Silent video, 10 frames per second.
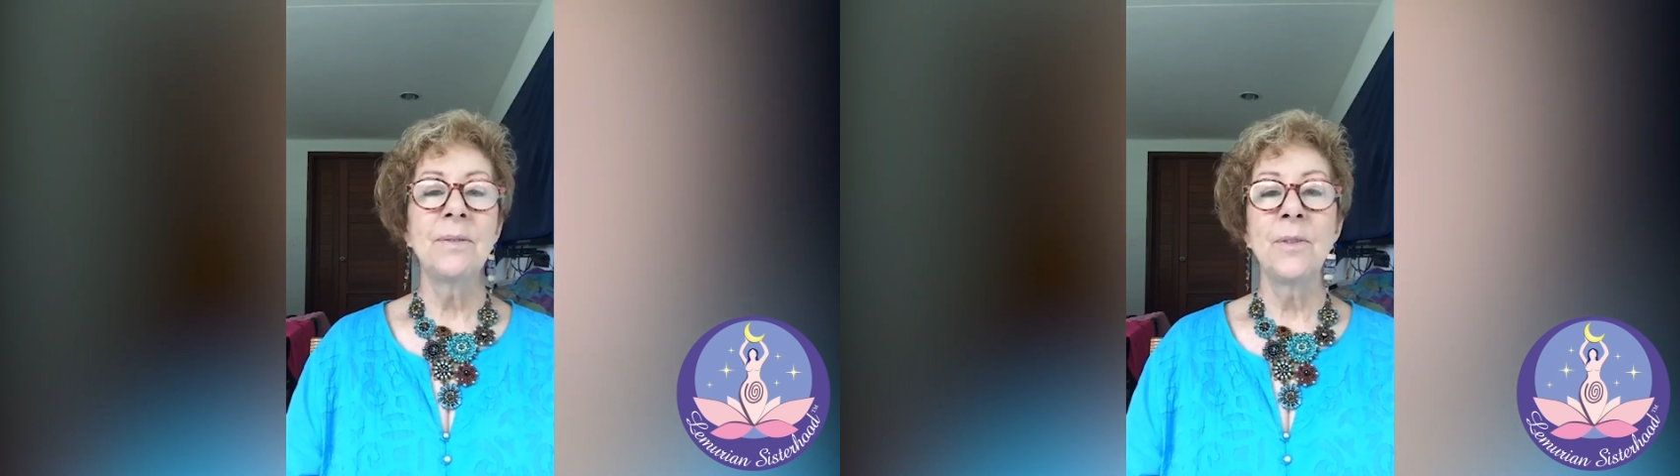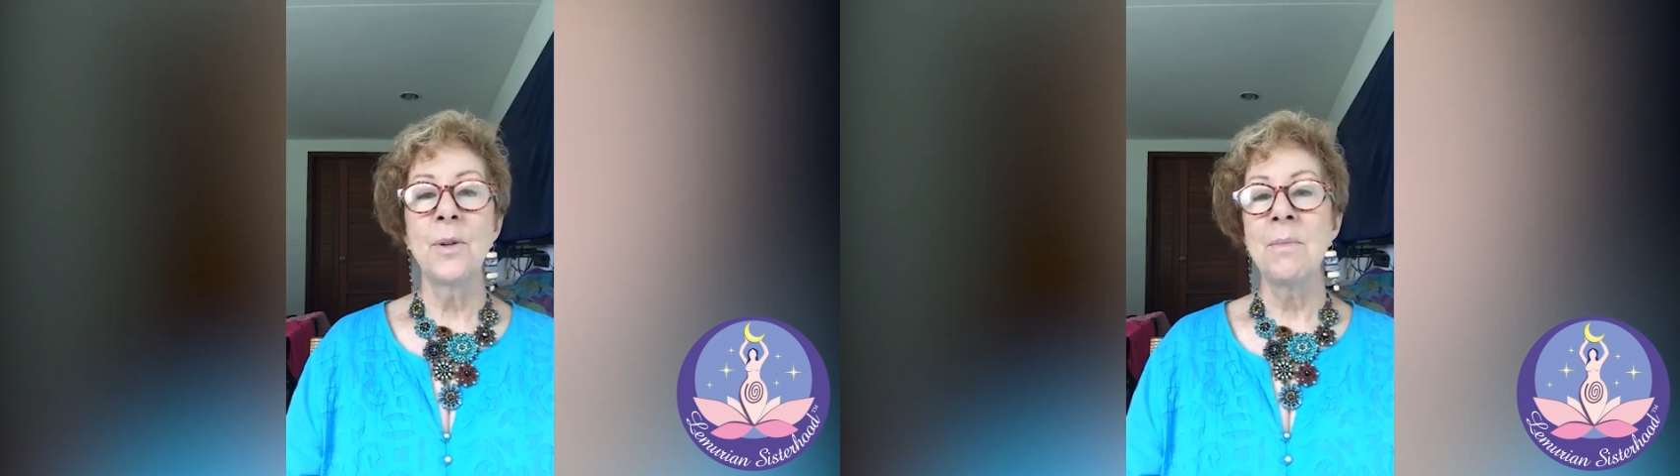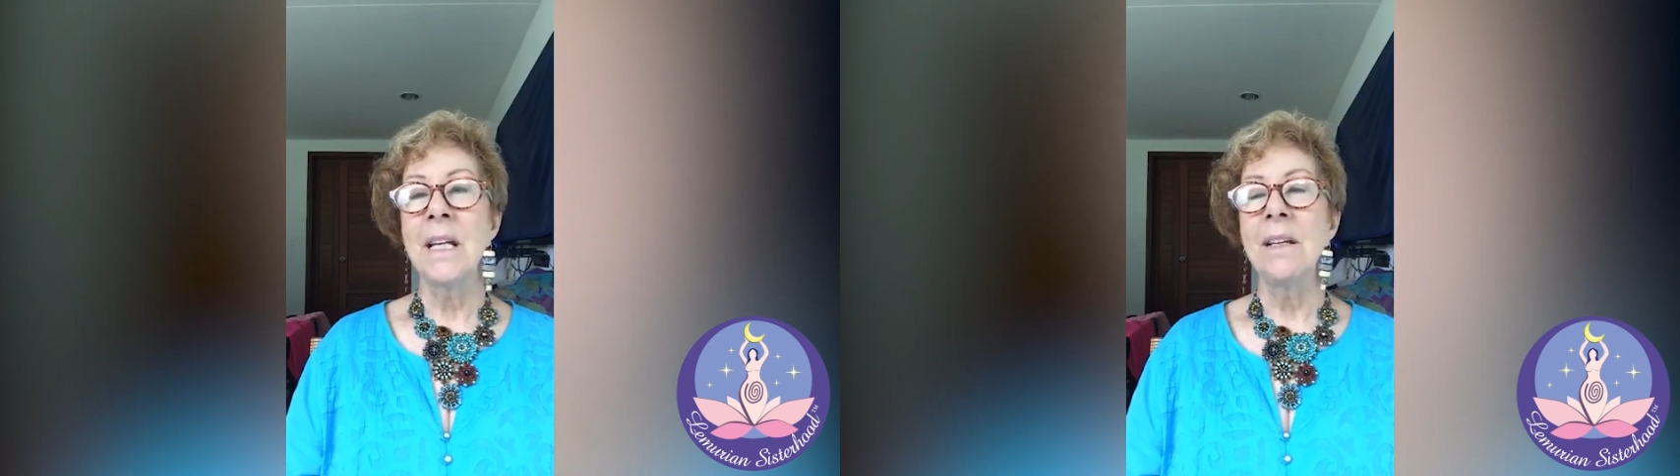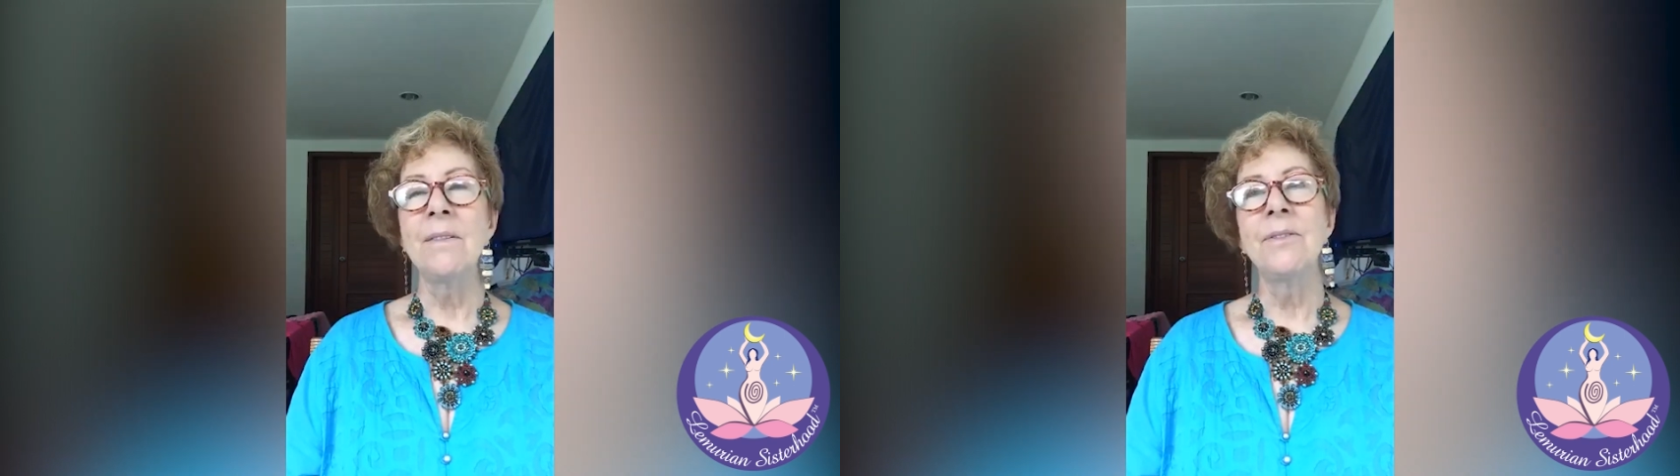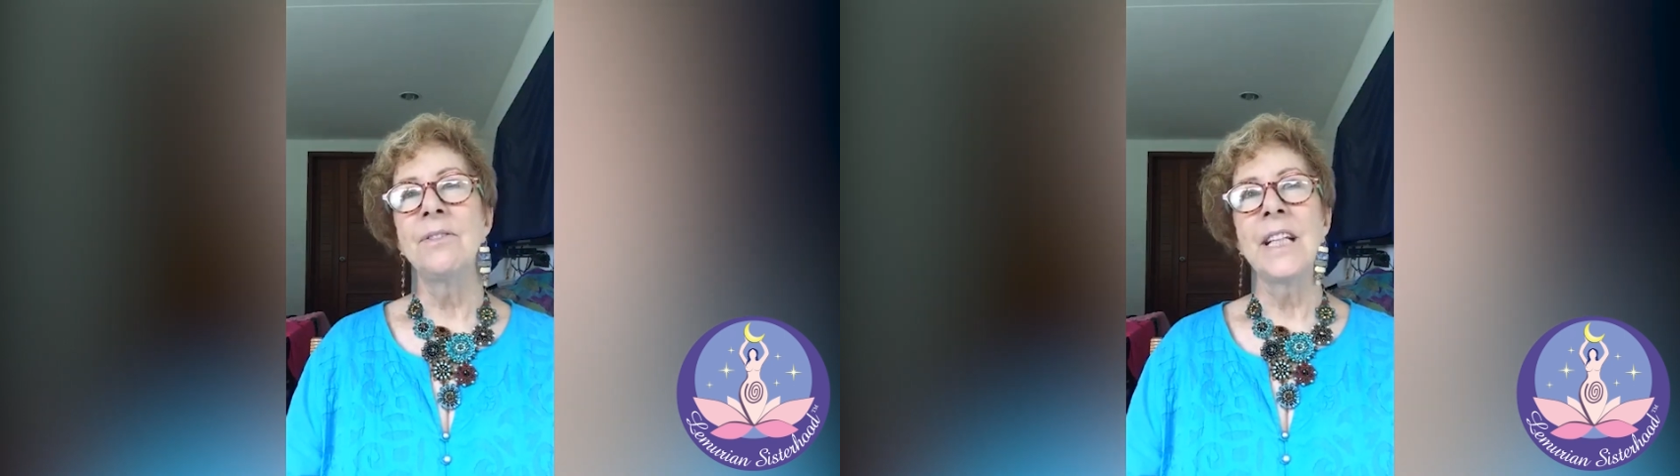for me,
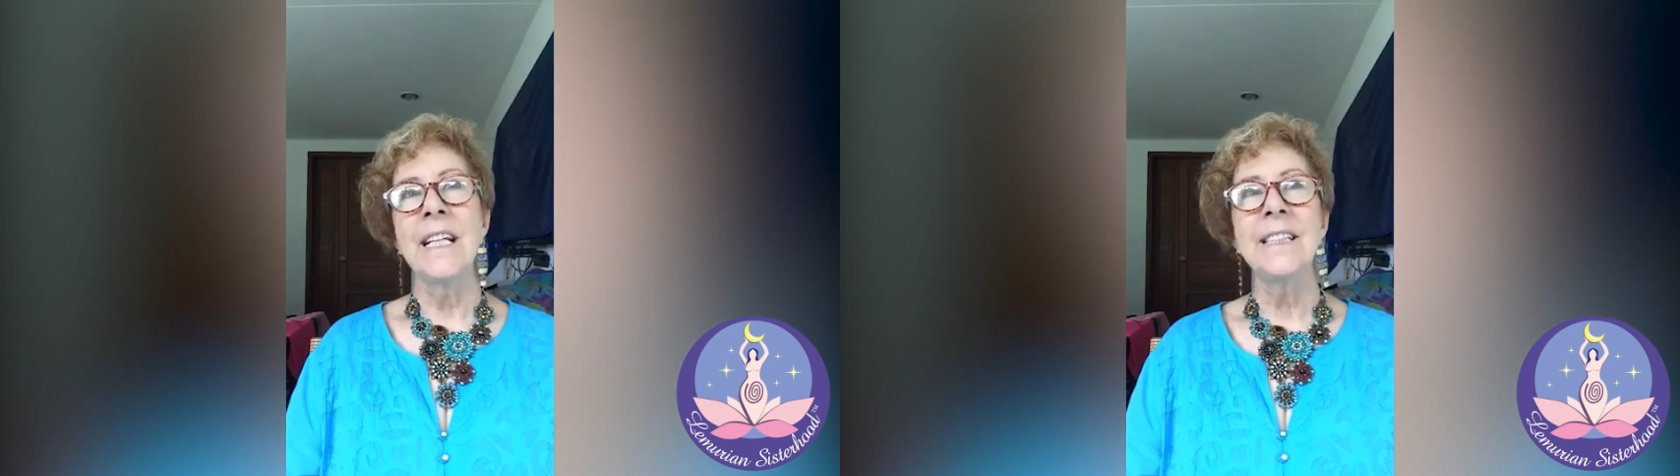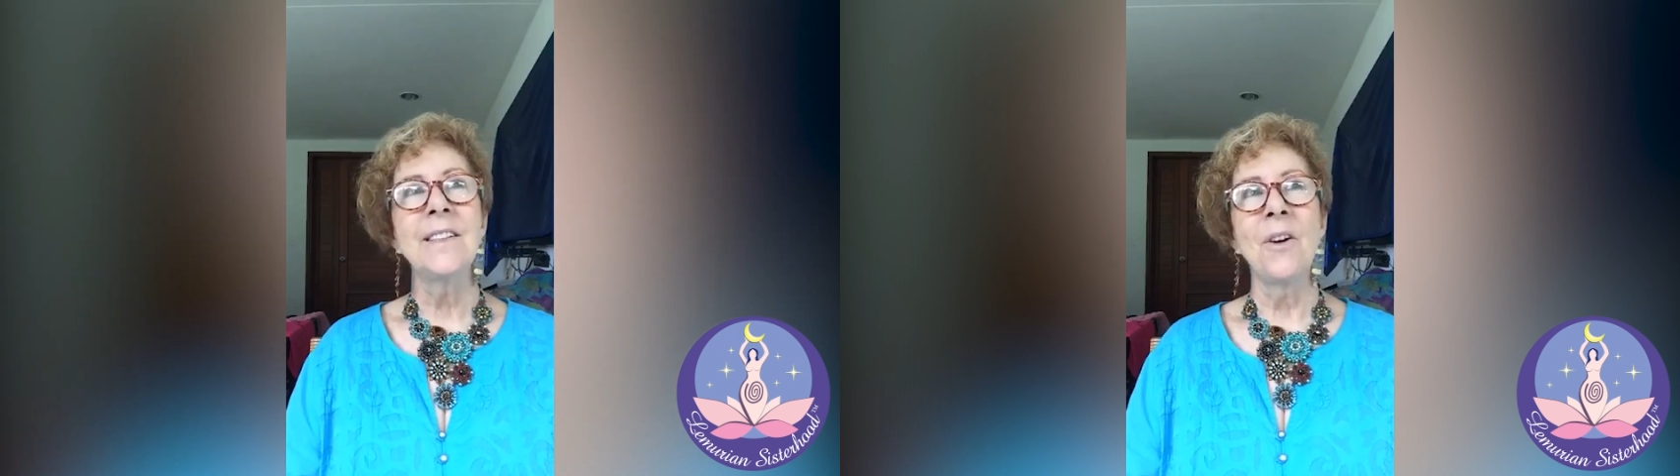flights